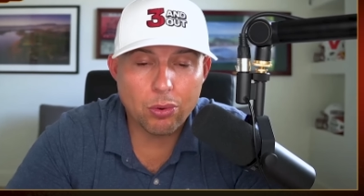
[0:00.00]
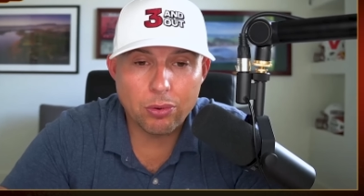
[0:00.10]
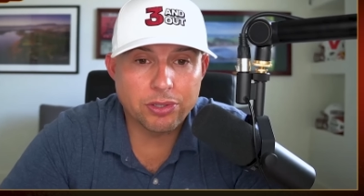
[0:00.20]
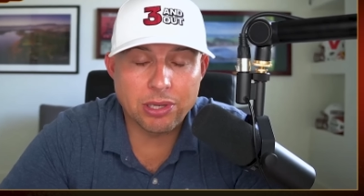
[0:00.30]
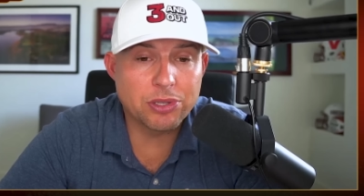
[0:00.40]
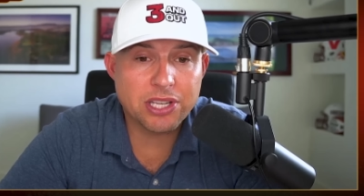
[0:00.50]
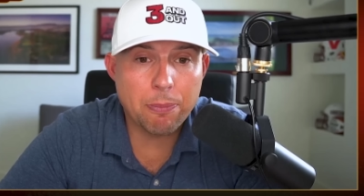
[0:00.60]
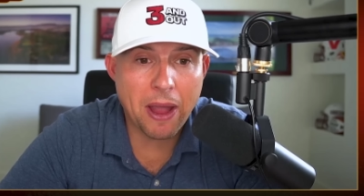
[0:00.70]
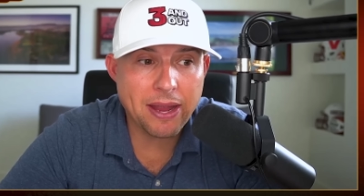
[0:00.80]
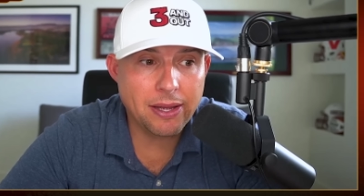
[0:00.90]
Someone's going
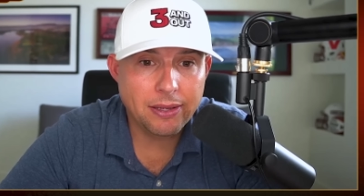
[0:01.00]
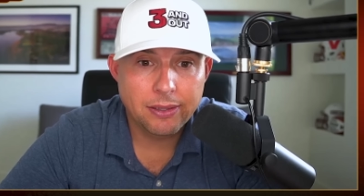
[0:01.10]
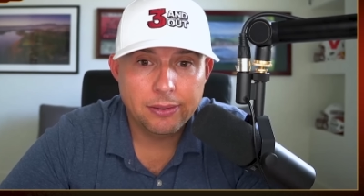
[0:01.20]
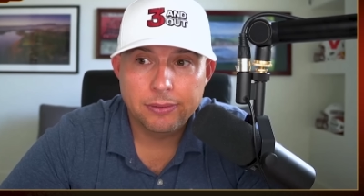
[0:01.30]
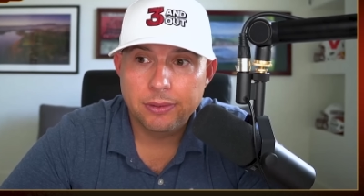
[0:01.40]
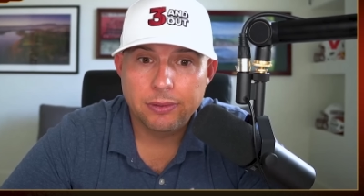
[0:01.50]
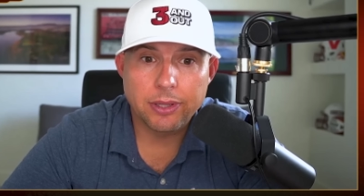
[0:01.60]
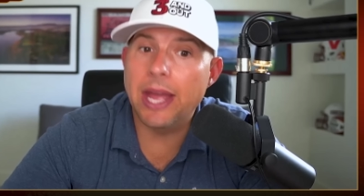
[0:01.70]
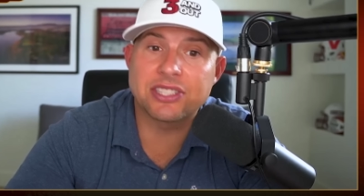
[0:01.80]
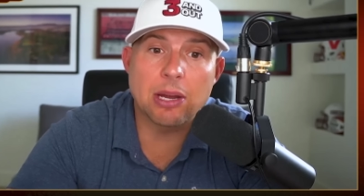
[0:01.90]
to pay you?
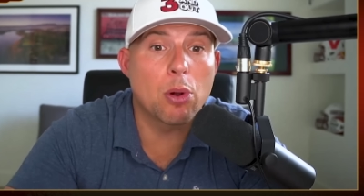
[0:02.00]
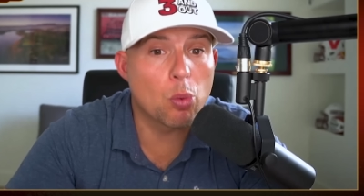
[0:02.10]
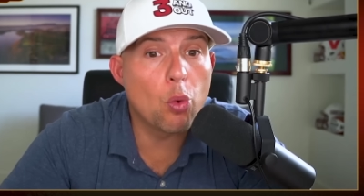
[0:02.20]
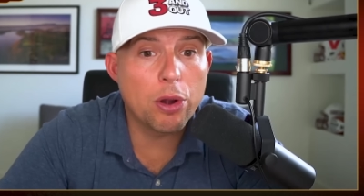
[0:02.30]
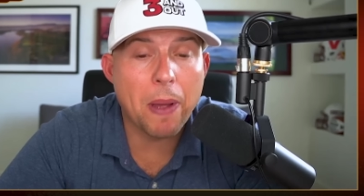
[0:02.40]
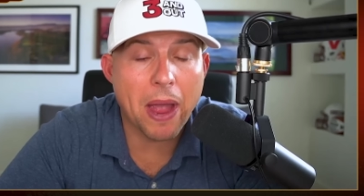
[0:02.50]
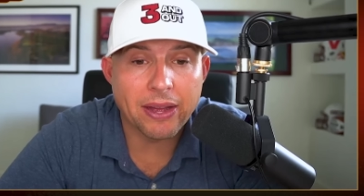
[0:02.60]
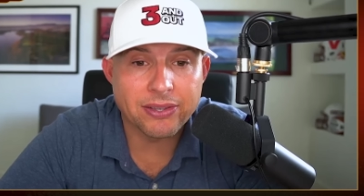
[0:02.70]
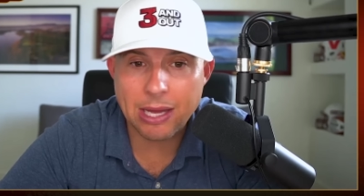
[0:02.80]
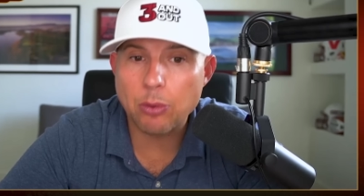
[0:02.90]
Yeah, someone would pay
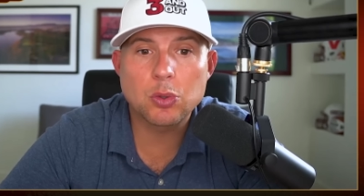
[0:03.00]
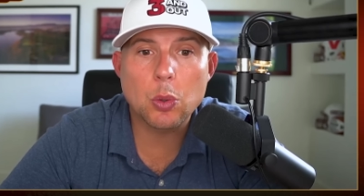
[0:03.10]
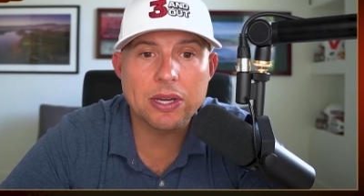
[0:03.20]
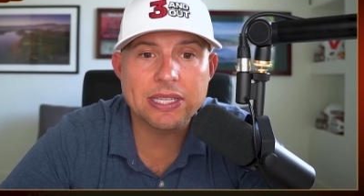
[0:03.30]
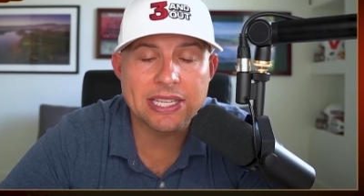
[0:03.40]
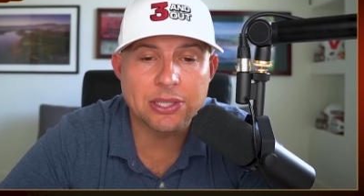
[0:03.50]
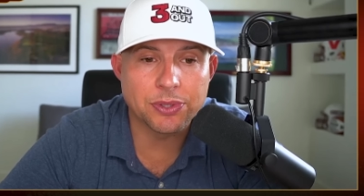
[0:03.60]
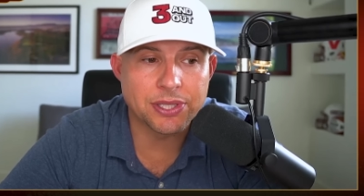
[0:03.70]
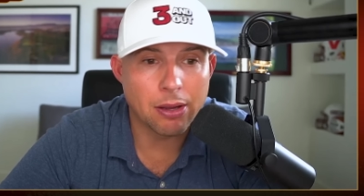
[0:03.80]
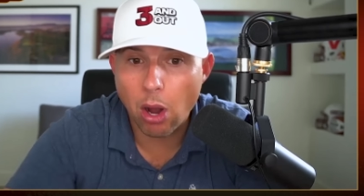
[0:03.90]
us. That was what his agent would
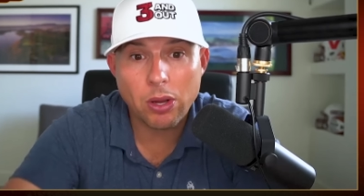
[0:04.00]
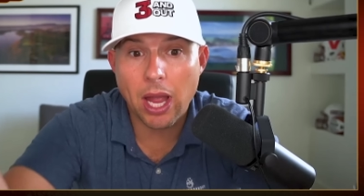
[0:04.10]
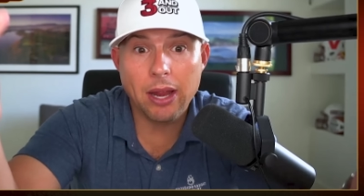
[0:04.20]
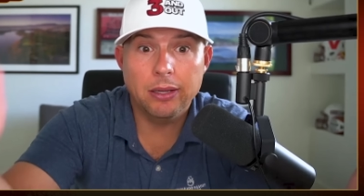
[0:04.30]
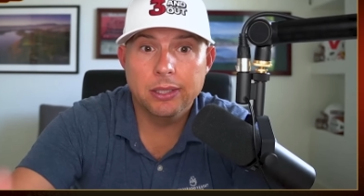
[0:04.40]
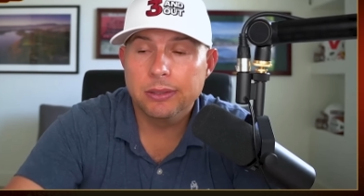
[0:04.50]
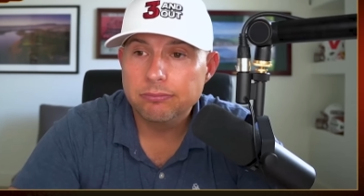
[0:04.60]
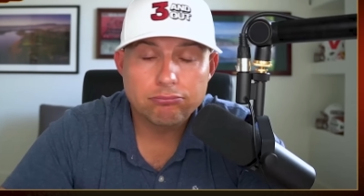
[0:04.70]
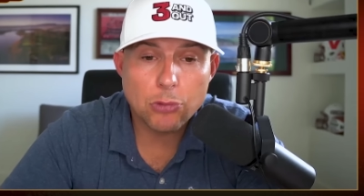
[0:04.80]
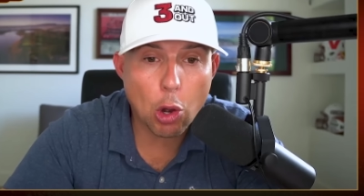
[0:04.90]
say. Okay,
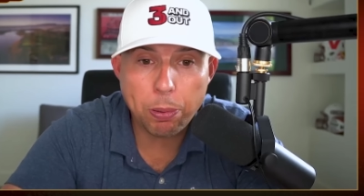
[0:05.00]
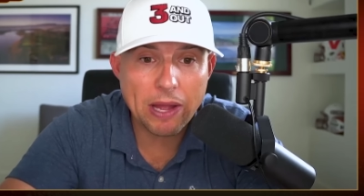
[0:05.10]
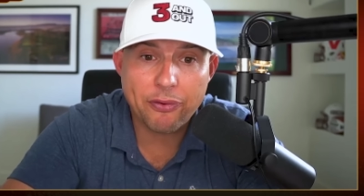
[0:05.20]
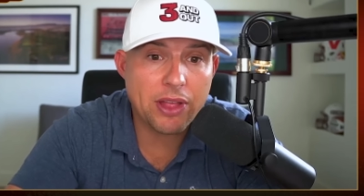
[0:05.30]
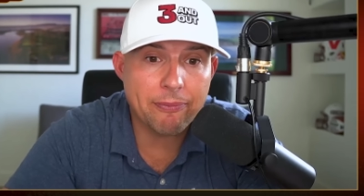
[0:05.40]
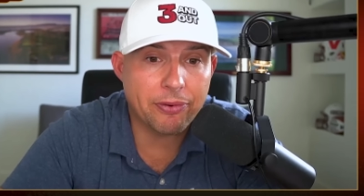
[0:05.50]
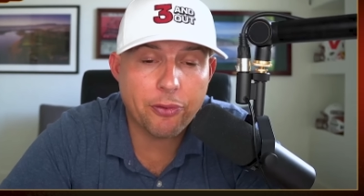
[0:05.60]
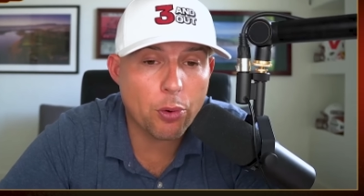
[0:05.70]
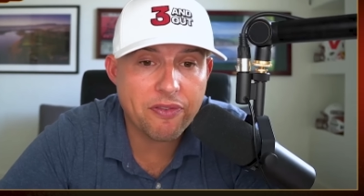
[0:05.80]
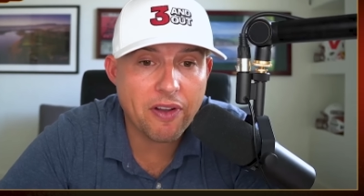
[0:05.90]
go play for them for
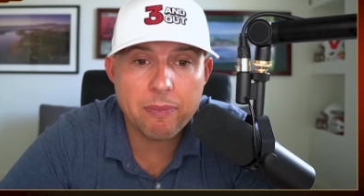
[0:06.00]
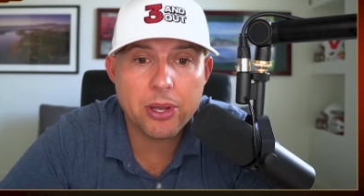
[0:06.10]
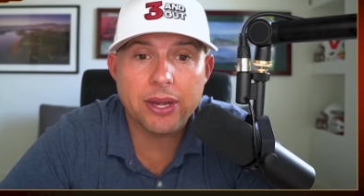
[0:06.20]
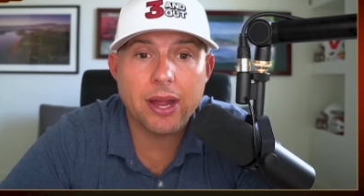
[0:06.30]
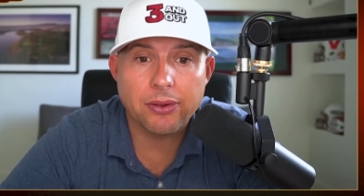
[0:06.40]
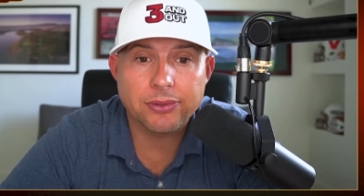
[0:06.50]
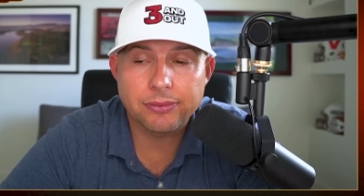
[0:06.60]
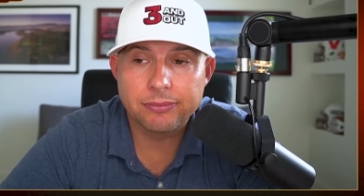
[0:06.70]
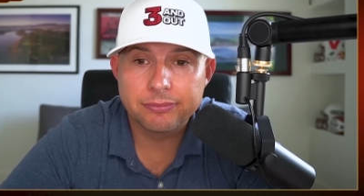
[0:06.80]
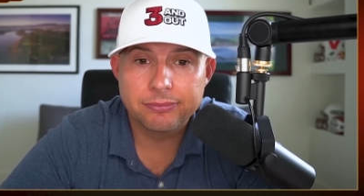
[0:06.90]
$45 million.
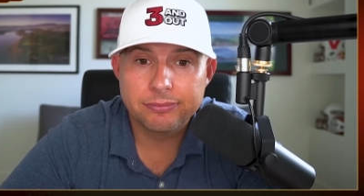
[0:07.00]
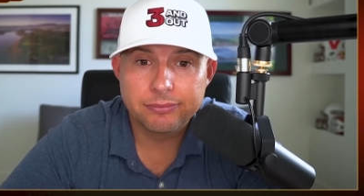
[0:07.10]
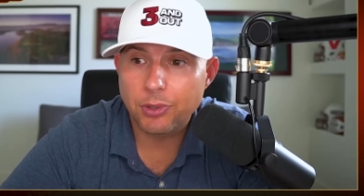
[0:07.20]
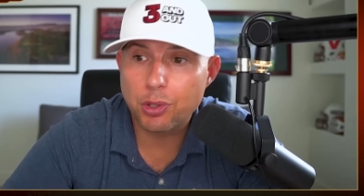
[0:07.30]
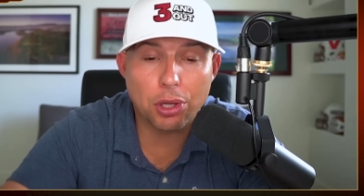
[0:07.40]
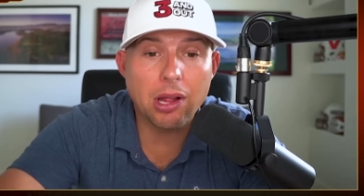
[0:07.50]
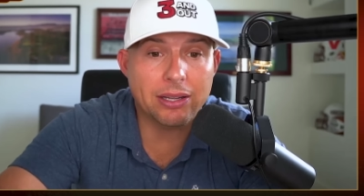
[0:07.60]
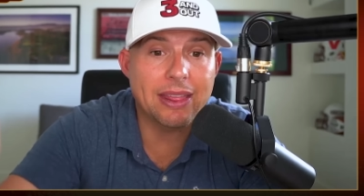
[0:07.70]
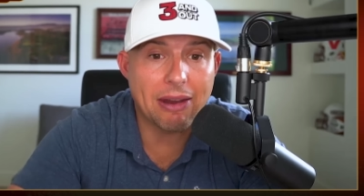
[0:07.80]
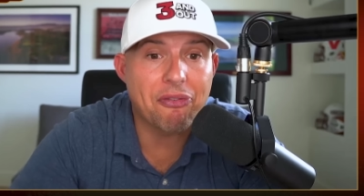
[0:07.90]
Good luck
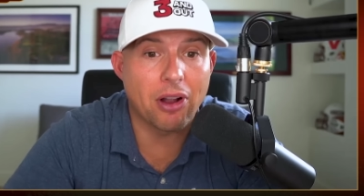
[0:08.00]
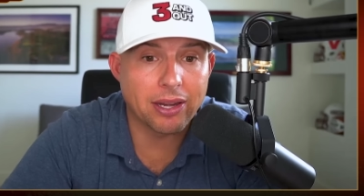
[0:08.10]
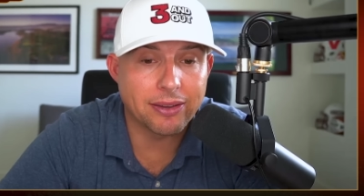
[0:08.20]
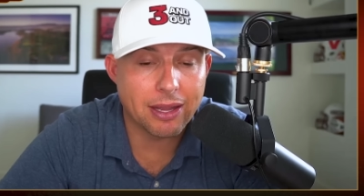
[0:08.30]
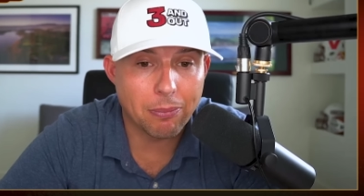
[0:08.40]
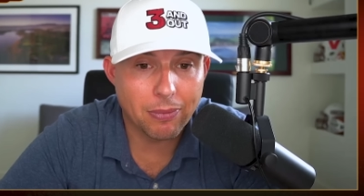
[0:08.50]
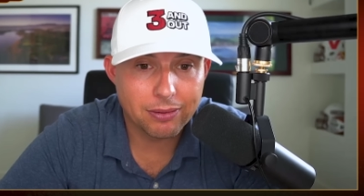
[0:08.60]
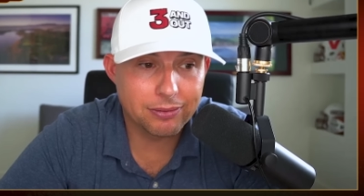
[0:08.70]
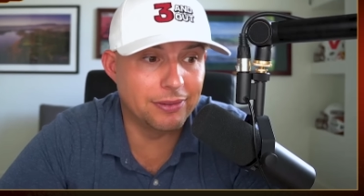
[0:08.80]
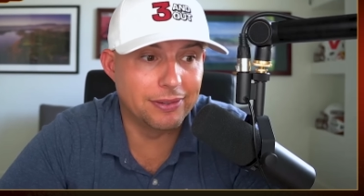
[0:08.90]
to that fucking team.
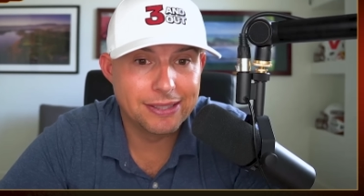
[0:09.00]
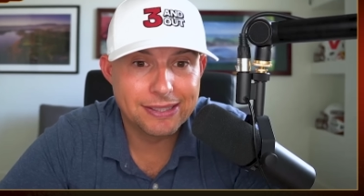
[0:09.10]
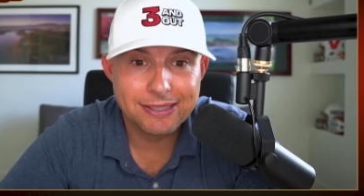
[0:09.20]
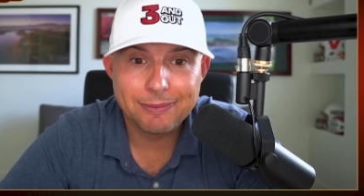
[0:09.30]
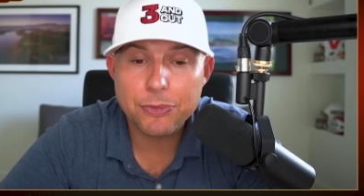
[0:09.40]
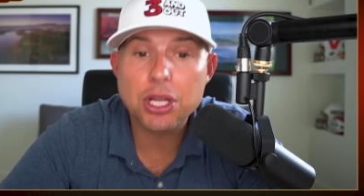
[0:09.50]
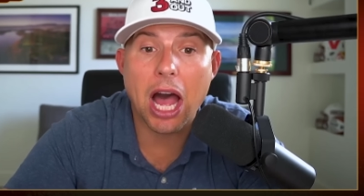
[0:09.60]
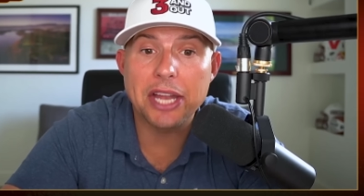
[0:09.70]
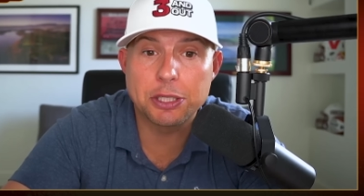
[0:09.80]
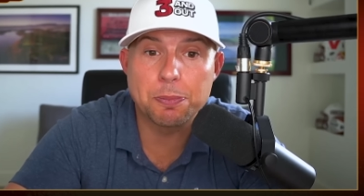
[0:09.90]

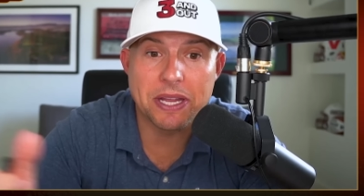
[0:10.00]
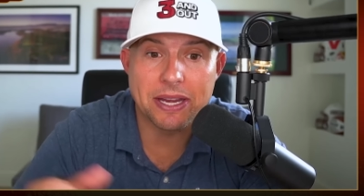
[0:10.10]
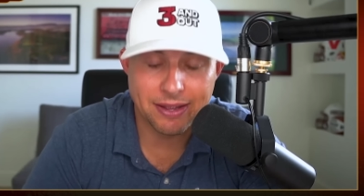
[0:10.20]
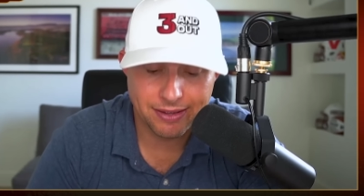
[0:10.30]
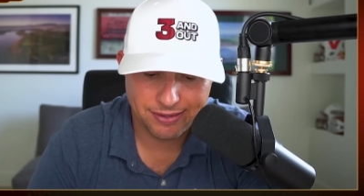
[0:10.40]
Godspeed.